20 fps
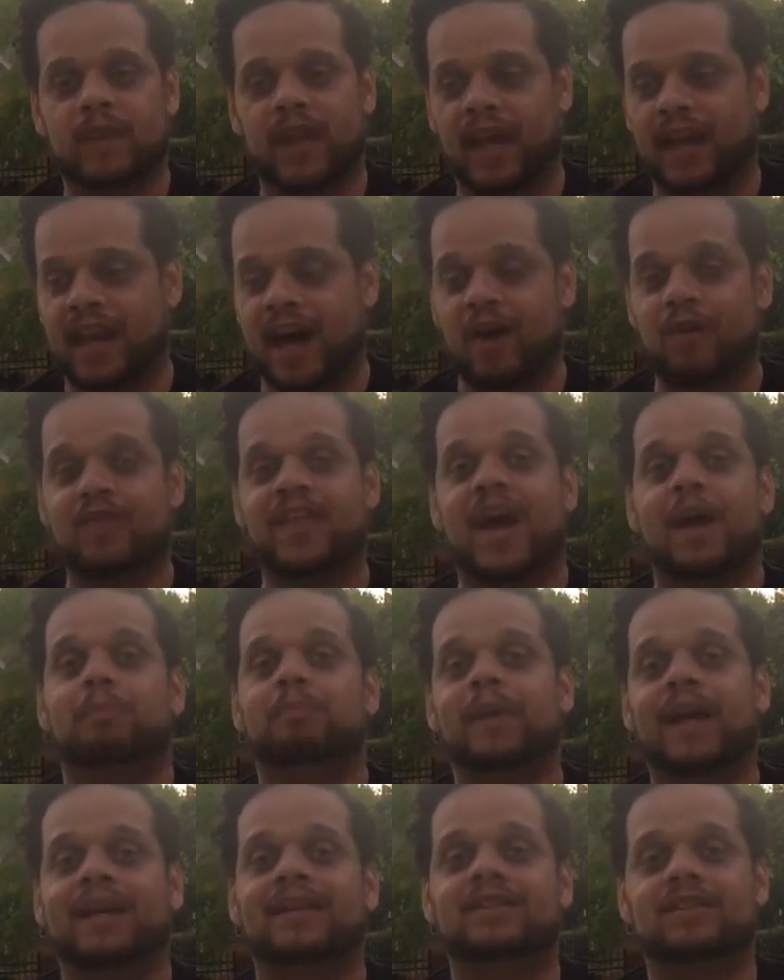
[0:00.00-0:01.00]
and how that
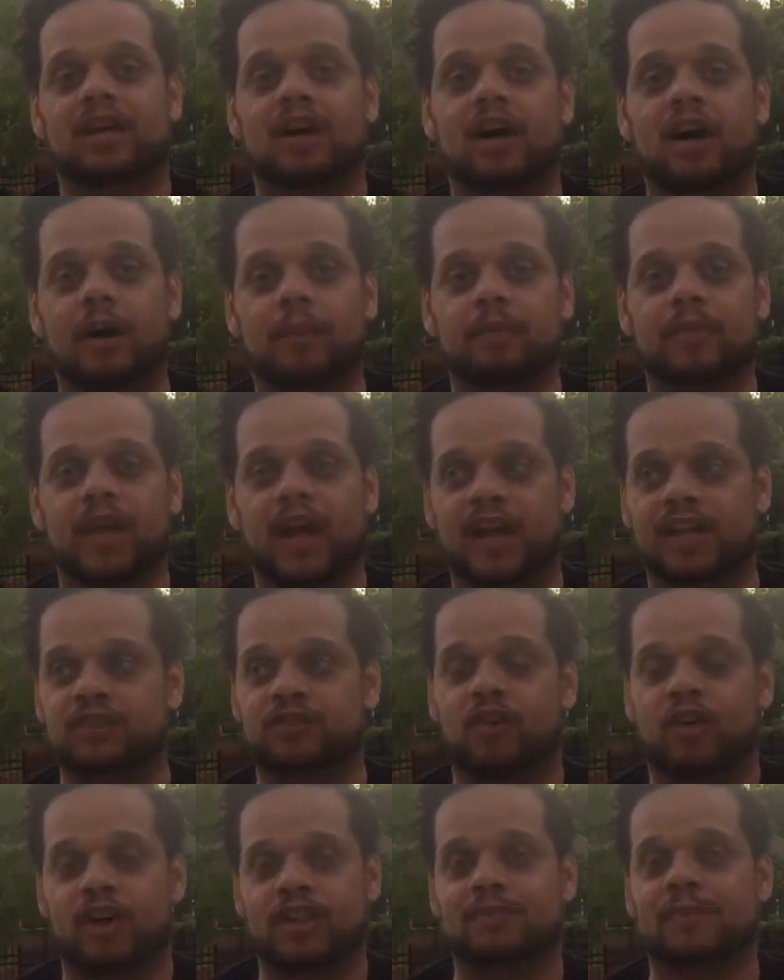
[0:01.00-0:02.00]
makes up as
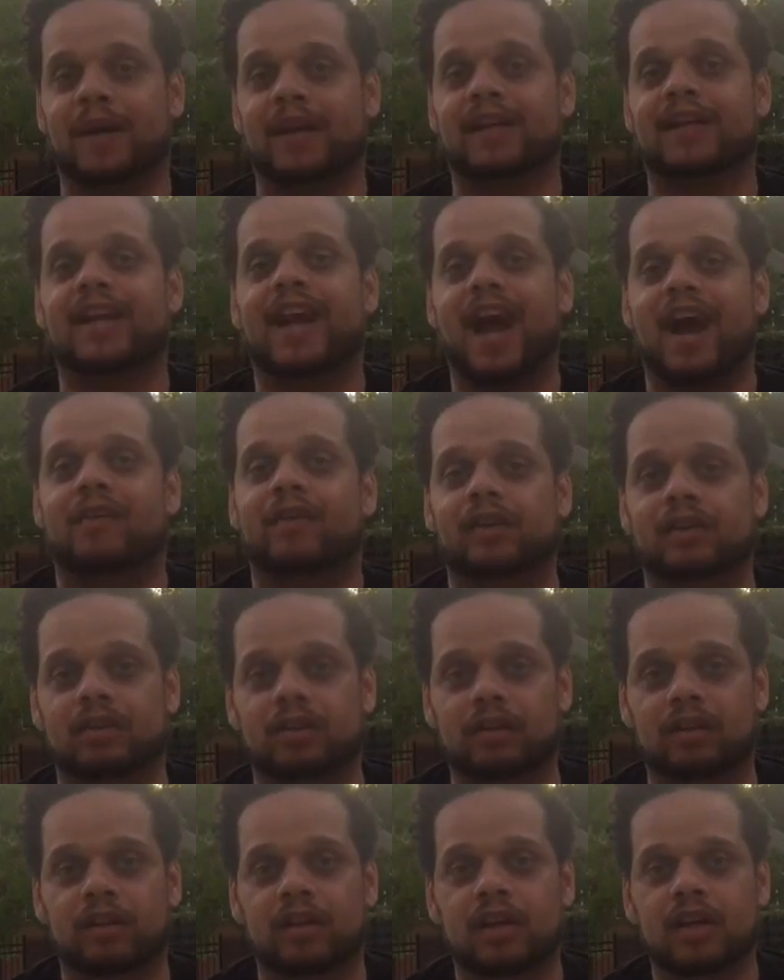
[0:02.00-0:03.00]
far as my
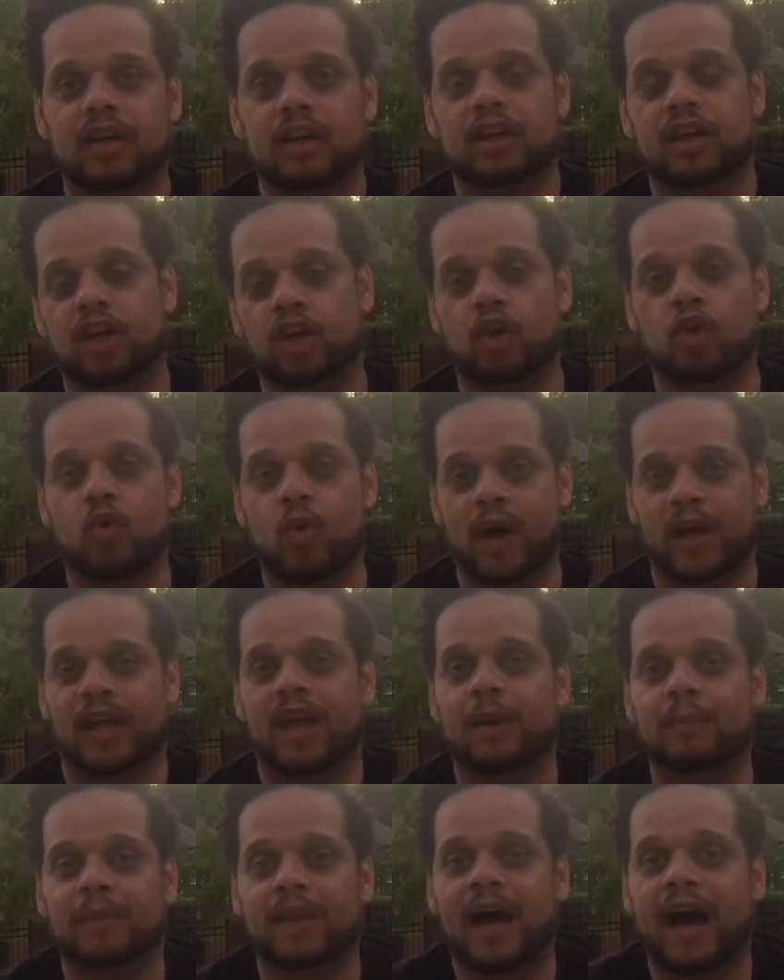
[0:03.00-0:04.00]
character and who I
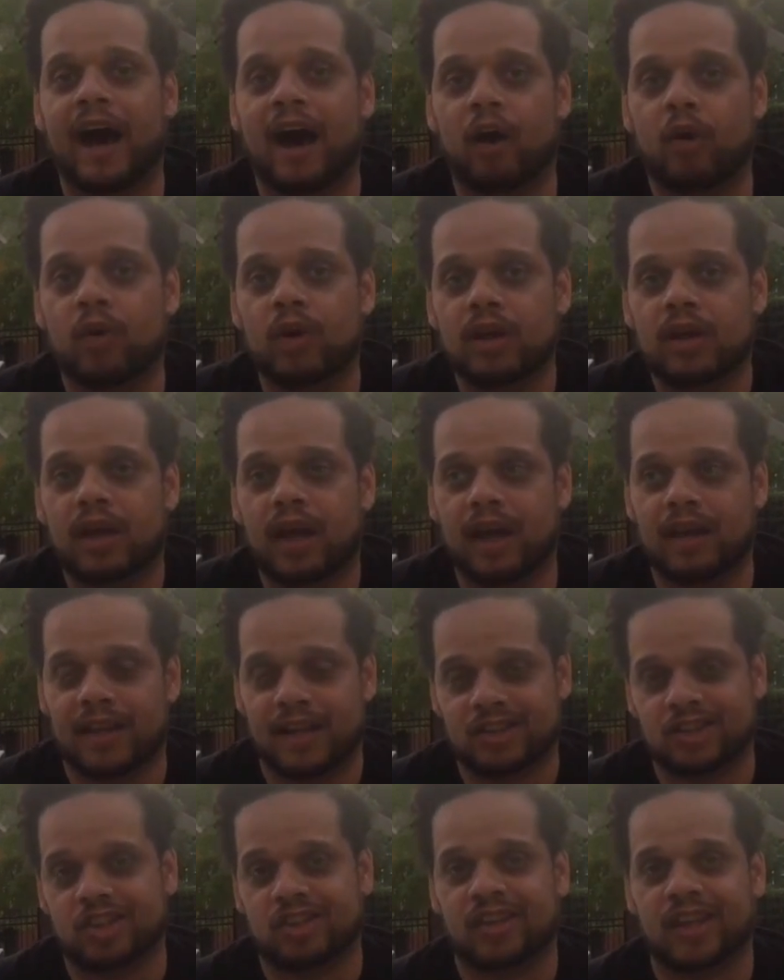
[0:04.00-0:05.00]
am now, and
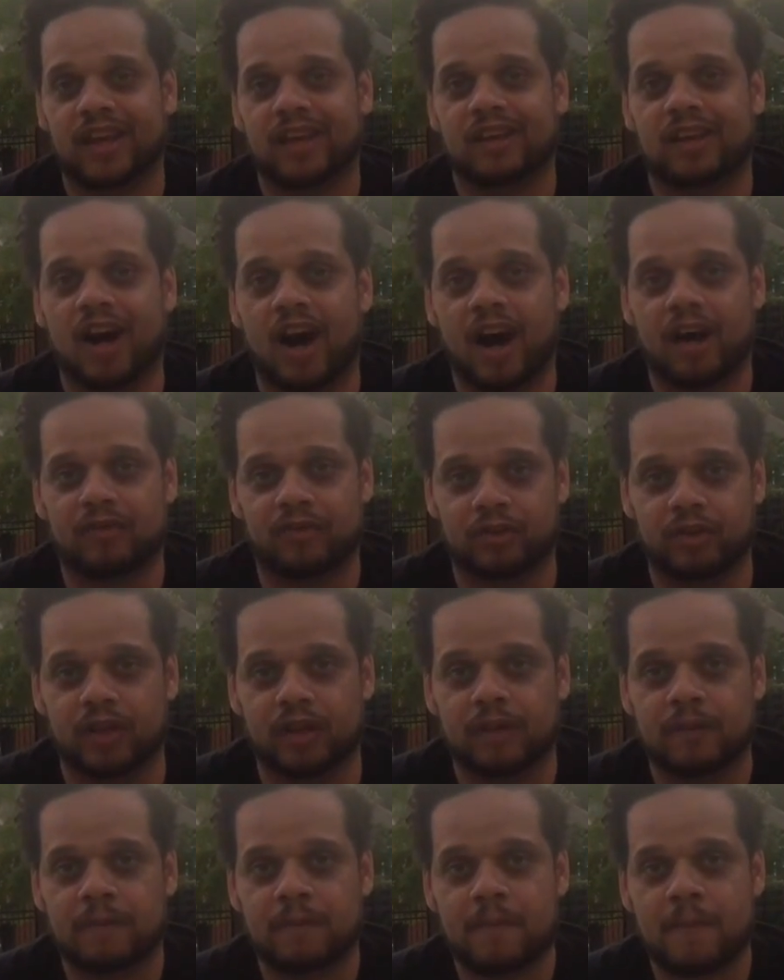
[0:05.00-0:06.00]
I should thank God for it.